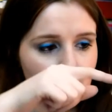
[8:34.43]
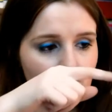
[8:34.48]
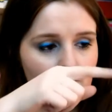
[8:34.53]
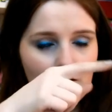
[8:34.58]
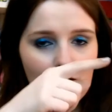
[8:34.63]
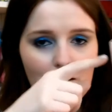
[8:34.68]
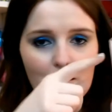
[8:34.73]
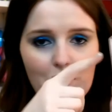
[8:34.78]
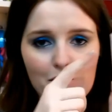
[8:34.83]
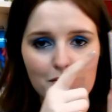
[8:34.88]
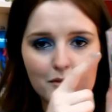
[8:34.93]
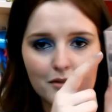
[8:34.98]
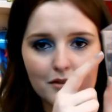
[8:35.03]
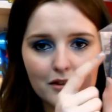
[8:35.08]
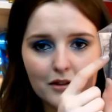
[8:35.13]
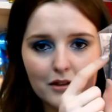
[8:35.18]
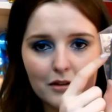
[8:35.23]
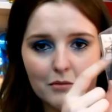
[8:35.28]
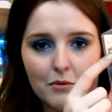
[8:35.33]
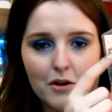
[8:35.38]
I use
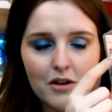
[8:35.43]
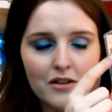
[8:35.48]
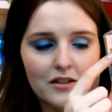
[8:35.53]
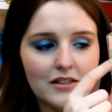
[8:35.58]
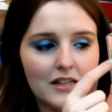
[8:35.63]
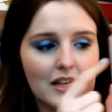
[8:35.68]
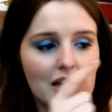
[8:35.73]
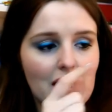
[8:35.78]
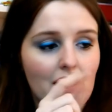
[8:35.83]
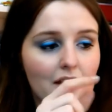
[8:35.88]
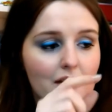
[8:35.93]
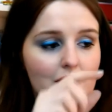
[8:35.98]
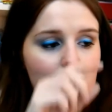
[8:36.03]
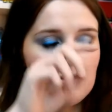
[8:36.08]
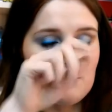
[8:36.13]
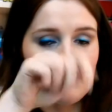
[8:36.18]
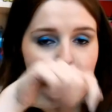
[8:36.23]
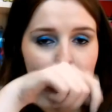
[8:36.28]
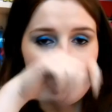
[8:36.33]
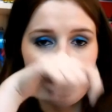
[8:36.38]
the wand here
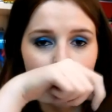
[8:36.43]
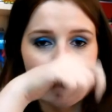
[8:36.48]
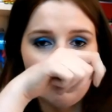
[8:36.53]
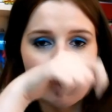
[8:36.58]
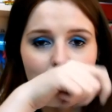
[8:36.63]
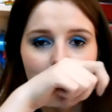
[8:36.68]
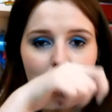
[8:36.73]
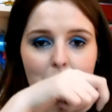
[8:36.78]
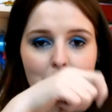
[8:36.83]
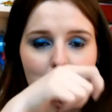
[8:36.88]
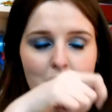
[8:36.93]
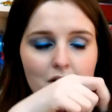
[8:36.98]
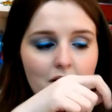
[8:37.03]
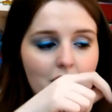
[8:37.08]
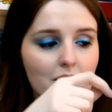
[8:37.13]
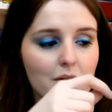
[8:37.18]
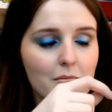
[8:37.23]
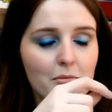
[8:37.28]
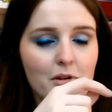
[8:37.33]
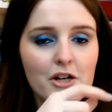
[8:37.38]
to put fibers
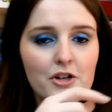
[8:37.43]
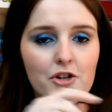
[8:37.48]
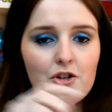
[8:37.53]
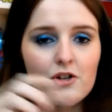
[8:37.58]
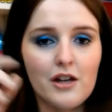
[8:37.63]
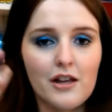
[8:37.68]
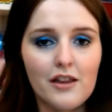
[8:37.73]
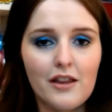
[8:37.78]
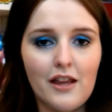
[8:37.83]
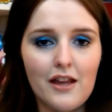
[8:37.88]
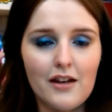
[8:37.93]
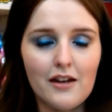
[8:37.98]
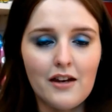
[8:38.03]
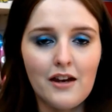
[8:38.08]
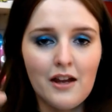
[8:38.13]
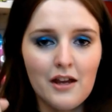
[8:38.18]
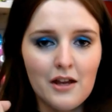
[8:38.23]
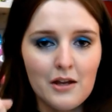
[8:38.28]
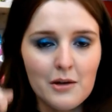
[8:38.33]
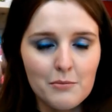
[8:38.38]
on the brush and then
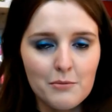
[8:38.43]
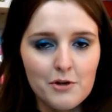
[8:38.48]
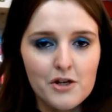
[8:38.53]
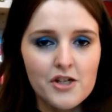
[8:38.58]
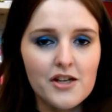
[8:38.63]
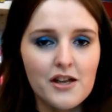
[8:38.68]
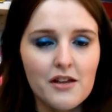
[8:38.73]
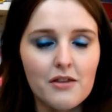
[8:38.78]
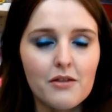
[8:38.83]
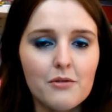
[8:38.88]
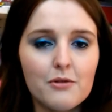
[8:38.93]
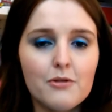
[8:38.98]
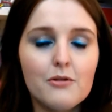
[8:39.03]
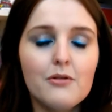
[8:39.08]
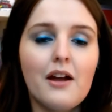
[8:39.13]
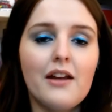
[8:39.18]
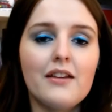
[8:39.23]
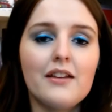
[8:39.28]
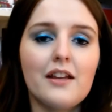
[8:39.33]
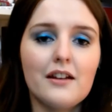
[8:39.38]
brush that through
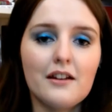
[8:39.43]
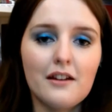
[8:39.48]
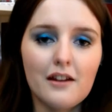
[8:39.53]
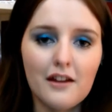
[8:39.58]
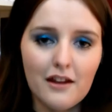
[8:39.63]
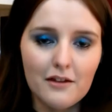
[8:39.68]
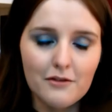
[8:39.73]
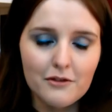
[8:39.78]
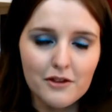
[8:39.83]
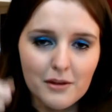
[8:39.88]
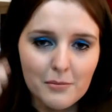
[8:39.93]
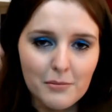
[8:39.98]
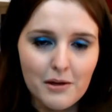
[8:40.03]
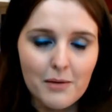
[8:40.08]
and then cover them